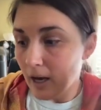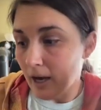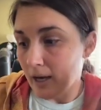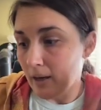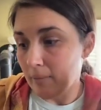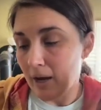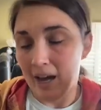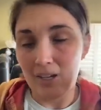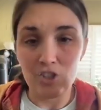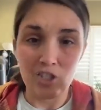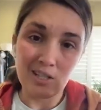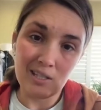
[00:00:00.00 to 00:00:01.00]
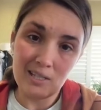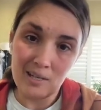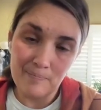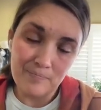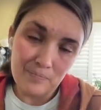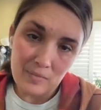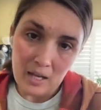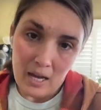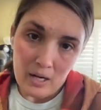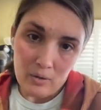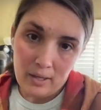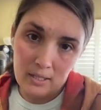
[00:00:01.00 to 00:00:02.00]
I
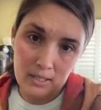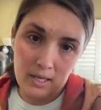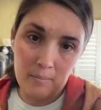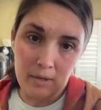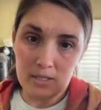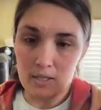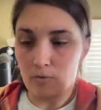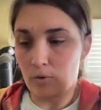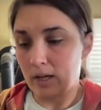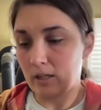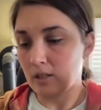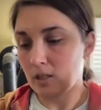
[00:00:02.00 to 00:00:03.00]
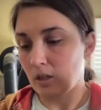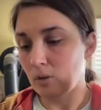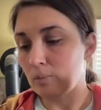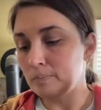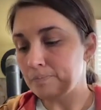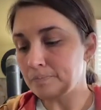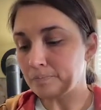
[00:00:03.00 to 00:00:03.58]
don't like to get my stuff wet, so